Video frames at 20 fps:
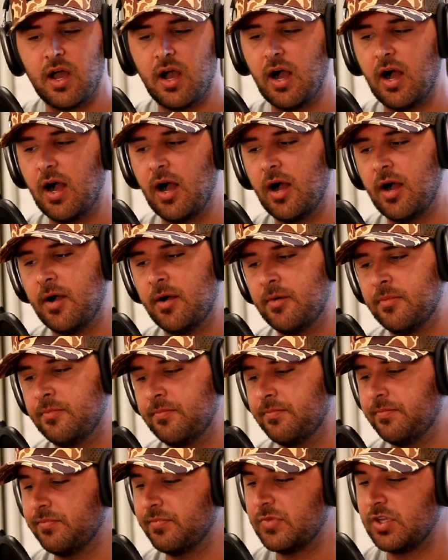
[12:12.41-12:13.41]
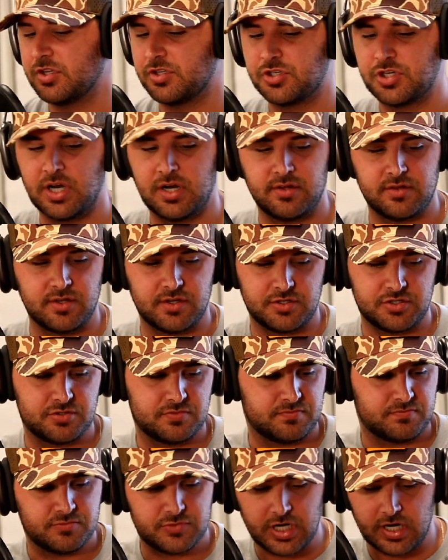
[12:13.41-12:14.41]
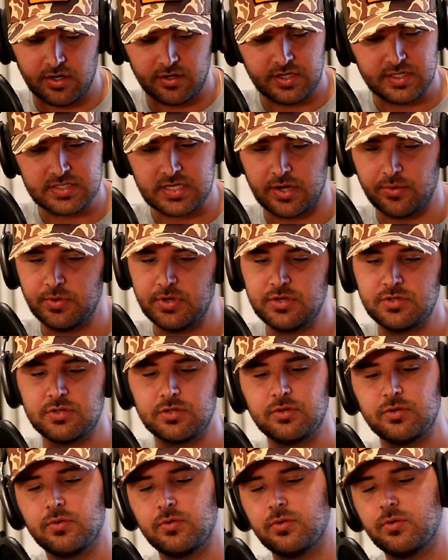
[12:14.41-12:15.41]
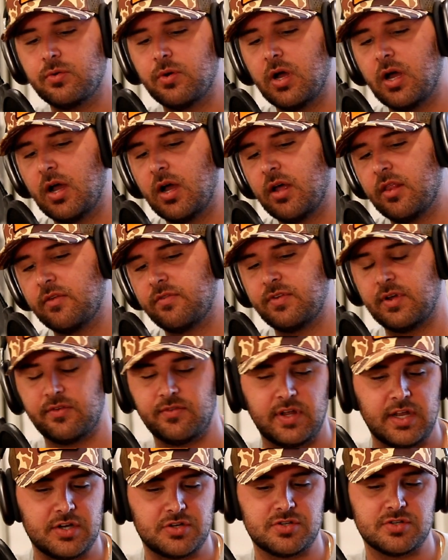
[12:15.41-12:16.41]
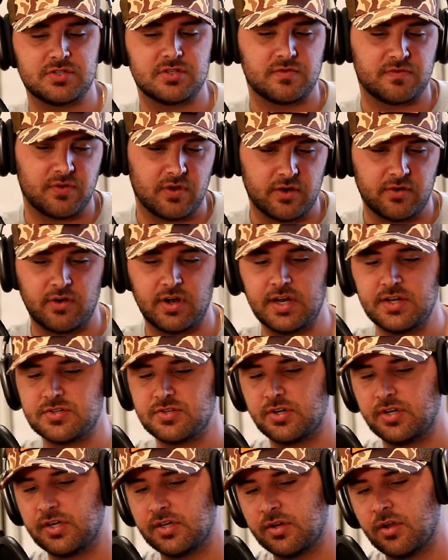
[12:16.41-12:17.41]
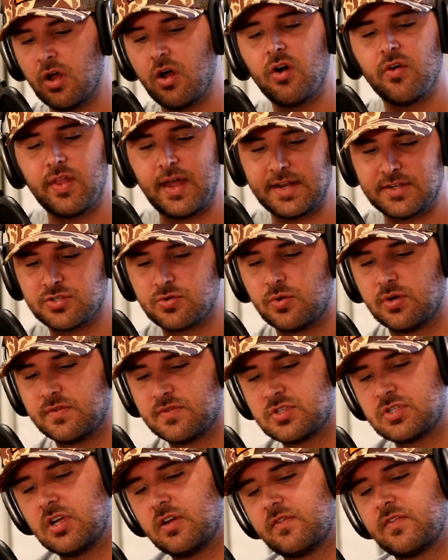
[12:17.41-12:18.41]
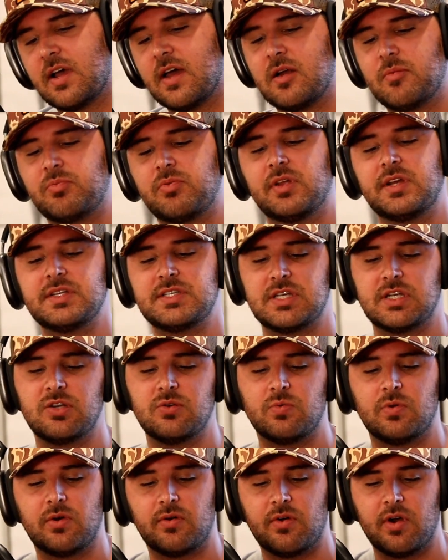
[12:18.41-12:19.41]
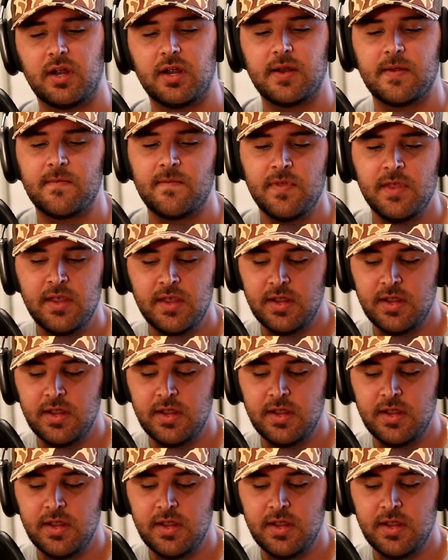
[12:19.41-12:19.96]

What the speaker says: the charities that we do, the foundation fundraising, all that sort of stuff kind of plays into it, right?